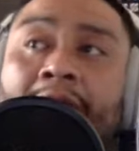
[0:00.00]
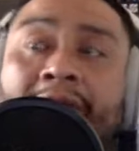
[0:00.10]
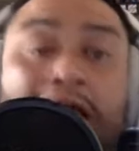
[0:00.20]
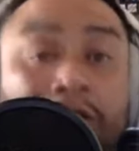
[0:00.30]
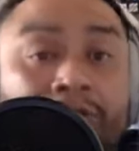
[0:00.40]

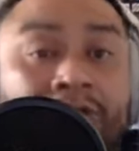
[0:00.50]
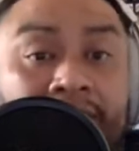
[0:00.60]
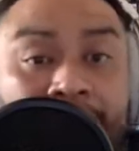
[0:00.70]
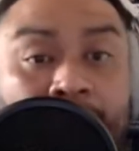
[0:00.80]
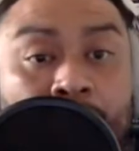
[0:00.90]
Now you
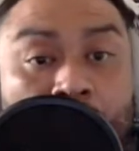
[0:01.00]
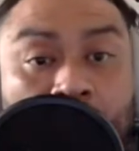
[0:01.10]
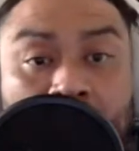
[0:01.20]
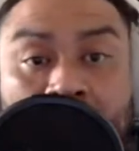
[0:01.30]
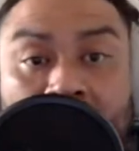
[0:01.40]
get a little
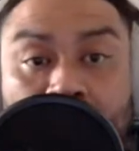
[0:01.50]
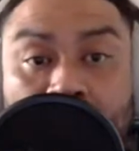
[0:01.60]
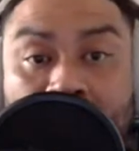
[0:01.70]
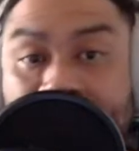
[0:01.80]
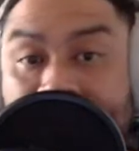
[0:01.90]
more of
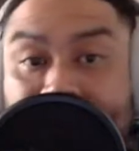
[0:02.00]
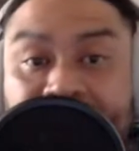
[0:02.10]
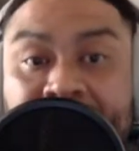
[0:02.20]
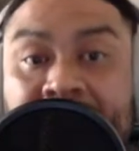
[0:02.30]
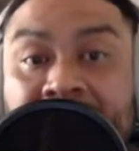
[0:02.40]
what
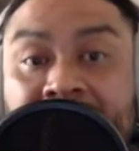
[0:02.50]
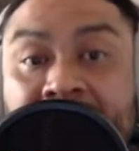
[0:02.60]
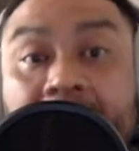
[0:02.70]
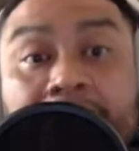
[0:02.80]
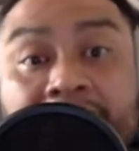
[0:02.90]
happens because
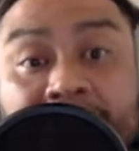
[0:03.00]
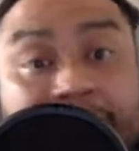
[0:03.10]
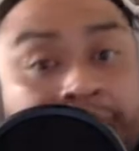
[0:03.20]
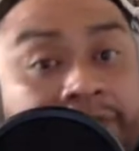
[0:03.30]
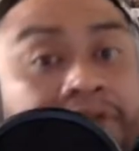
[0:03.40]
she goes to
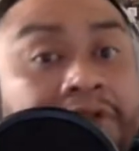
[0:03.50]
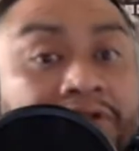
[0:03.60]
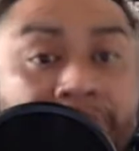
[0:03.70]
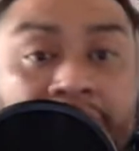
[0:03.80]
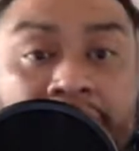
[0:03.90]
Petals.
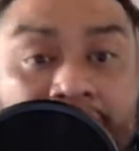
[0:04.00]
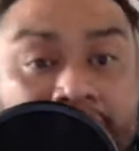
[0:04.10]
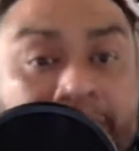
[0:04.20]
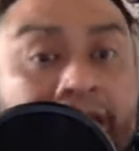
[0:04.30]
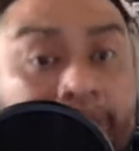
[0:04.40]
She's trying to
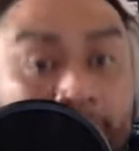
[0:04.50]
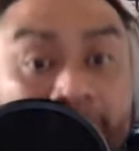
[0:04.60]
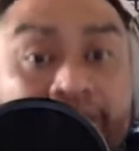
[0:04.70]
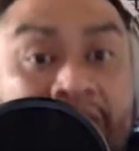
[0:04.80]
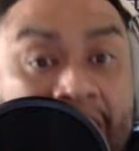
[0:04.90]
tell her
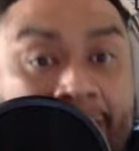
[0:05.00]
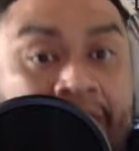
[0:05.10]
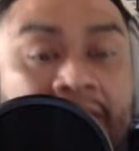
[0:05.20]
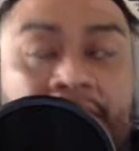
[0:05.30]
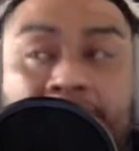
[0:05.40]
what's
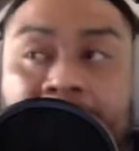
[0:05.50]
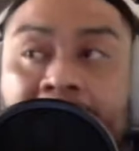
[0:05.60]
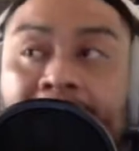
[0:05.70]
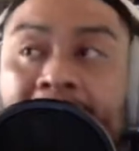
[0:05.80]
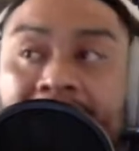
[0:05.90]
happening.
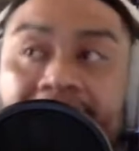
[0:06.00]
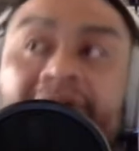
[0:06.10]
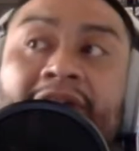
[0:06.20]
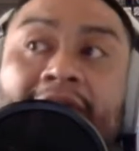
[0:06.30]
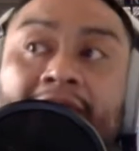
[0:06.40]

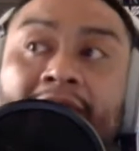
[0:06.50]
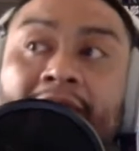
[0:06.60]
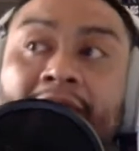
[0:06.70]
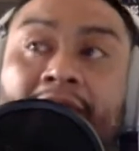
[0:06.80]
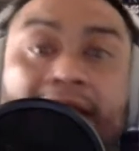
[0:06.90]
Petals like
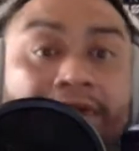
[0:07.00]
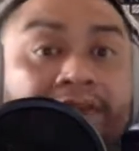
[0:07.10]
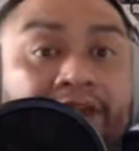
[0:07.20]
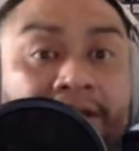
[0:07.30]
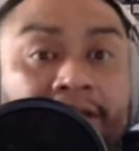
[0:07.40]
kind
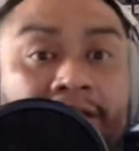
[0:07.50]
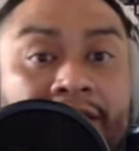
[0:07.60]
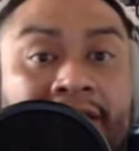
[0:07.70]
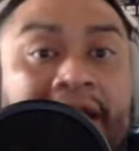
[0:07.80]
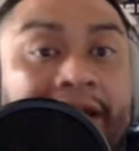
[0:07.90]
of
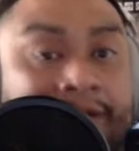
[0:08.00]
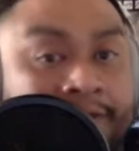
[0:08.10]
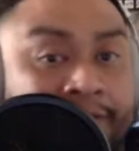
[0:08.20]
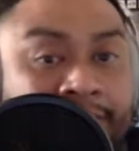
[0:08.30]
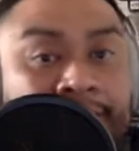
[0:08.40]

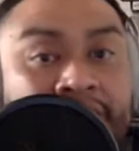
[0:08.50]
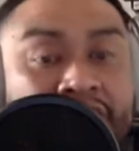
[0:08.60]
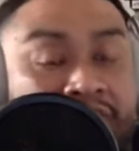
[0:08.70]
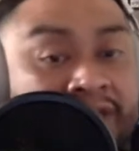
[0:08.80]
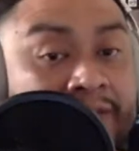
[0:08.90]
enlightens her
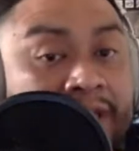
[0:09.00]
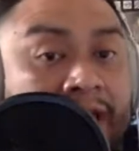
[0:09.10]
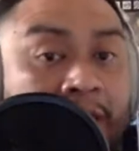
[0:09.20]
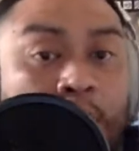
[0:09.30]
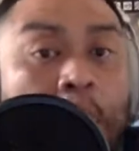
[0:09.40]
and sheds some
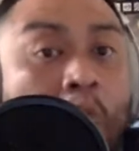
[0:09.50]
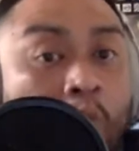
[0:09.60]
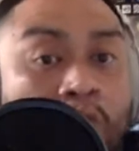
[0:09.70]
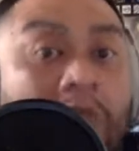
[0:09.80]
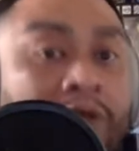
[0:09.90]
light on
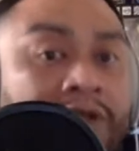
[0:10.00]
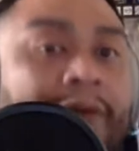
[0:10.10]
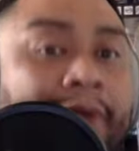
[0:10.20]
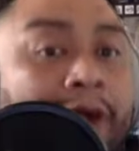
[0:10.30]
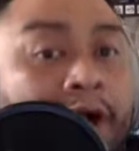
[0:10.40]
what was
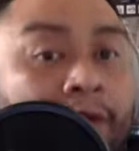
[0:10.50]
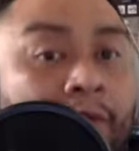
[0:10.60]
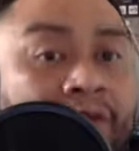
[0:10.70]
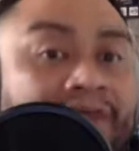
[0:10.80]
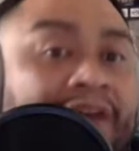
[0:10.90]
going on
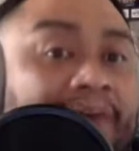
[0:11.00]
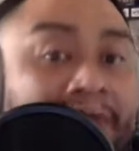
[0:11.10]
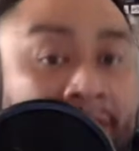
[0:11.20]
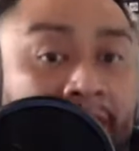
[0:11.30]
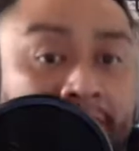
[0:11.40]
and what the
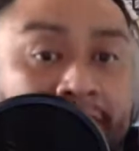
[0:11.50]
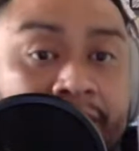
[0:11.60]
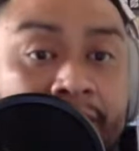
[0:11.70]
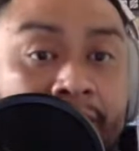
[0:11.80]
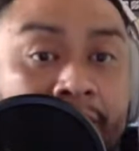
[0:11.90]
family
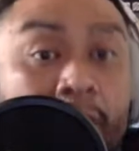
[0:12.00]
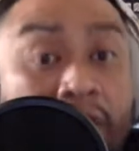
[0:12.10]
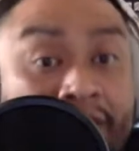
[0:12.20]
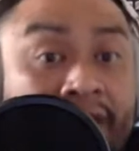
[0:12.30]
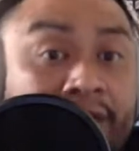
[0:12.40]
does,
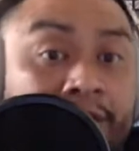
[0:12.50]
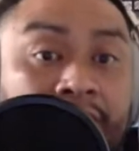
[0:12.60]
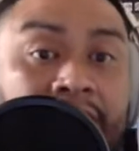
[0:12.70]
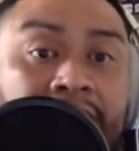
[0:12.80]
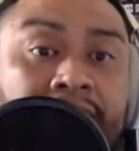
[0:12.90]
why they
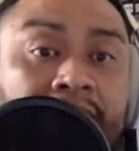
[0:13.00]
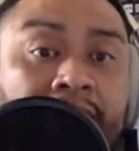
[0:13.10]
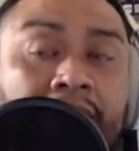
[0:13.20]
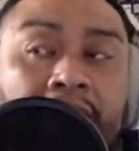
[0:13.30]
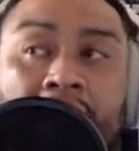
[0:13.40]
do this.
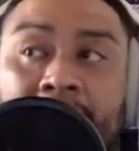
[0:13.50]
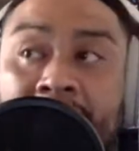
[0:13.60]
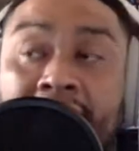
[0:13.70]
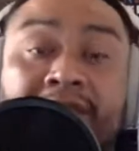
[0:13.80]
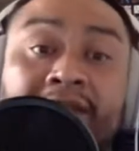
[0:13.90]

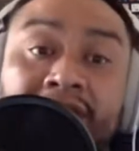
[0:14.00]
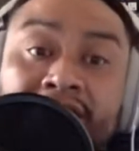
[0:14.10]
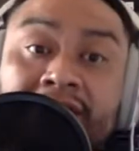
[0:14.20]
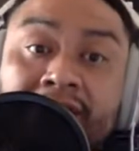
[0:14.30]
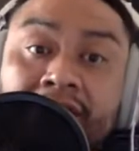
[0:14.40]
And in
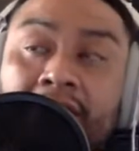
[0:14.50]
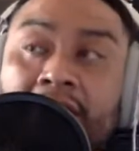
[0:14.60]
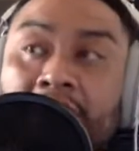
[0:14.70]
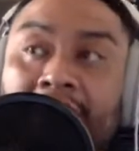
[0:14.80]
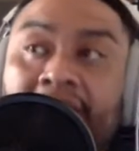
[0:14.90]
this,
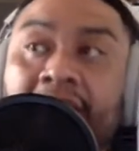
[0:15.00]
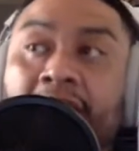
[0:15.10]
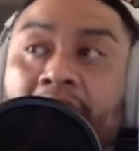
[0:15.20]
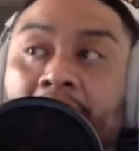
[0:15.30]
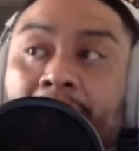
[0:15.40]
I think